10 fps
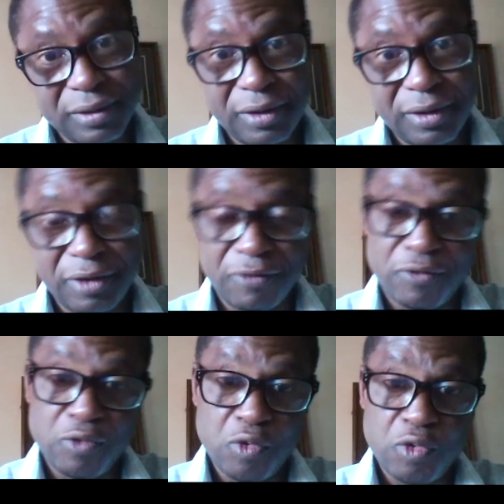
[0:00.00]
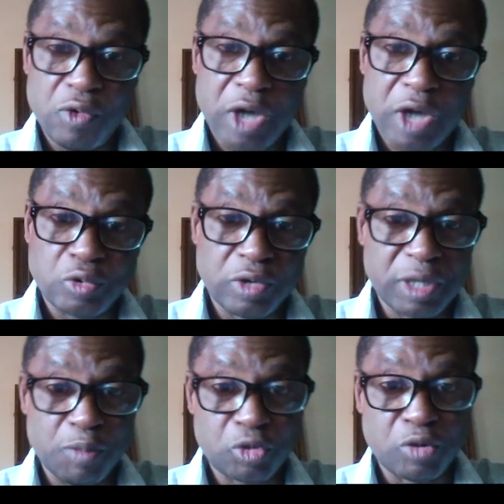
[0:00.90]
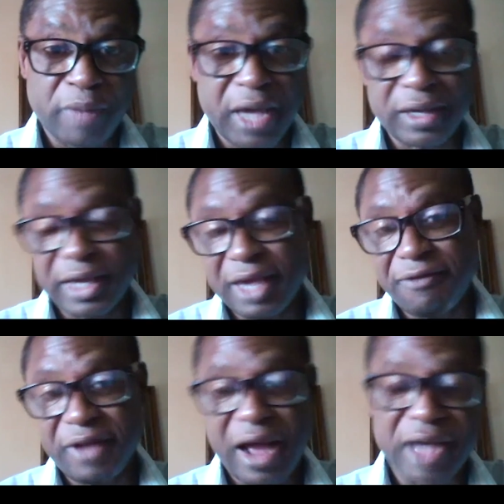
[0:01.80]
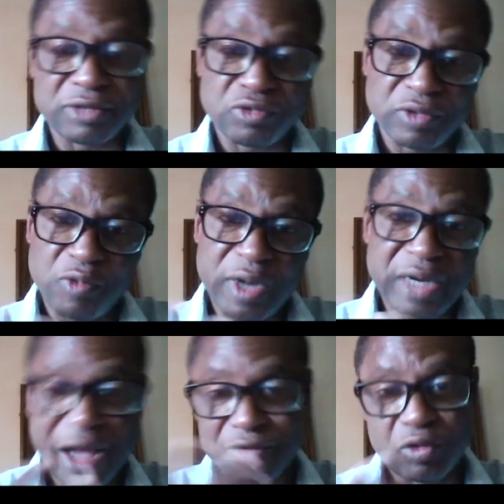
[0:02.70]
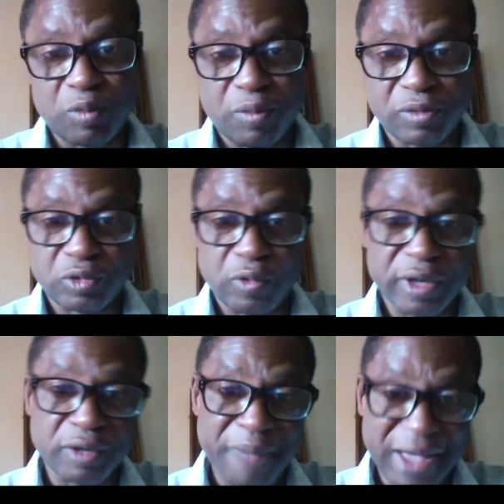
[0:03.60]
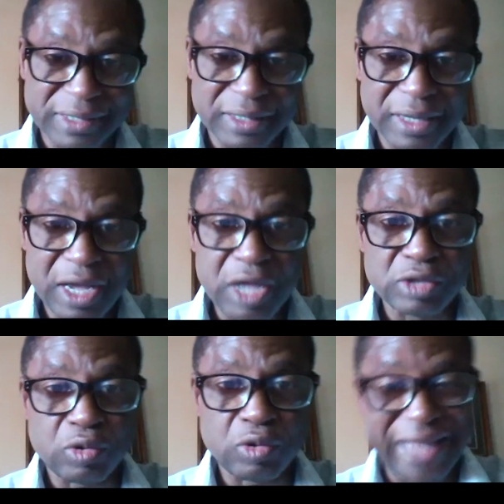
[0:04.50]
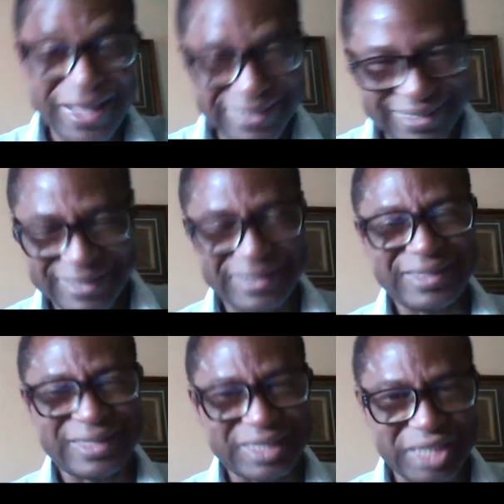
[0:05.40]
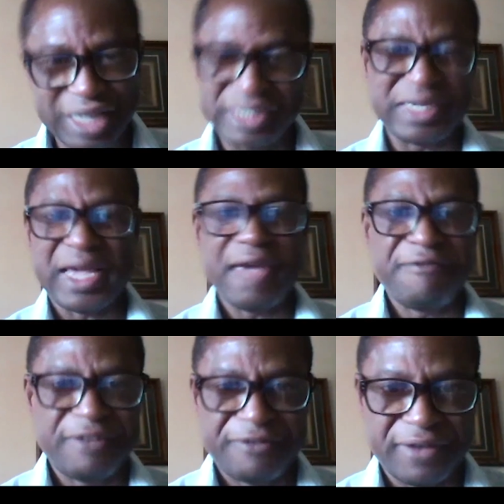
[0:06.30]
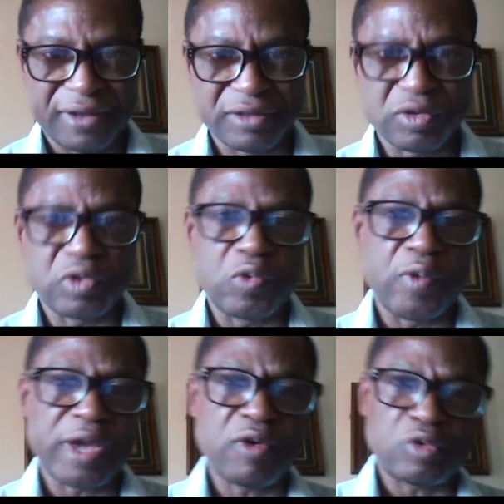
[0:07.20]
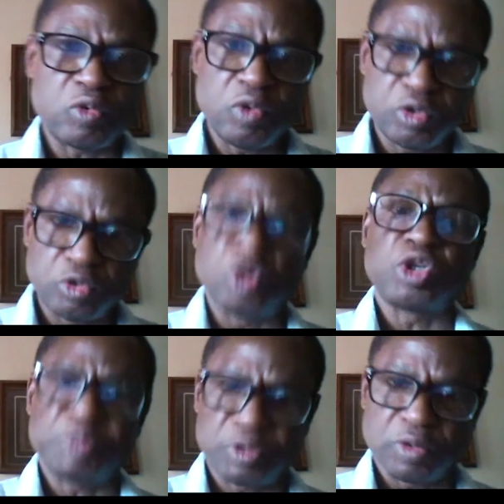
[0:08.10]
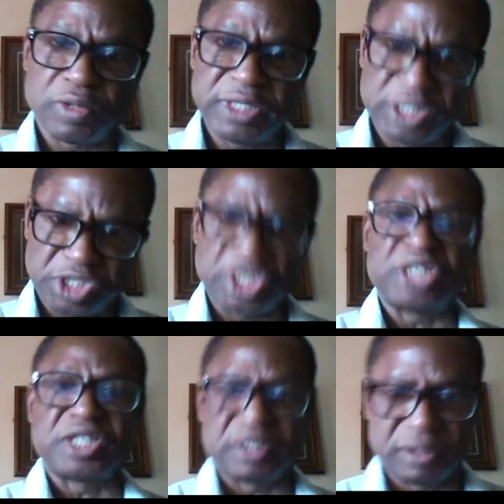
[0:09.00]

If you are two on the motorbike, one have to wear the mask. So that is changing everything. So the way to go to the hospital is changing.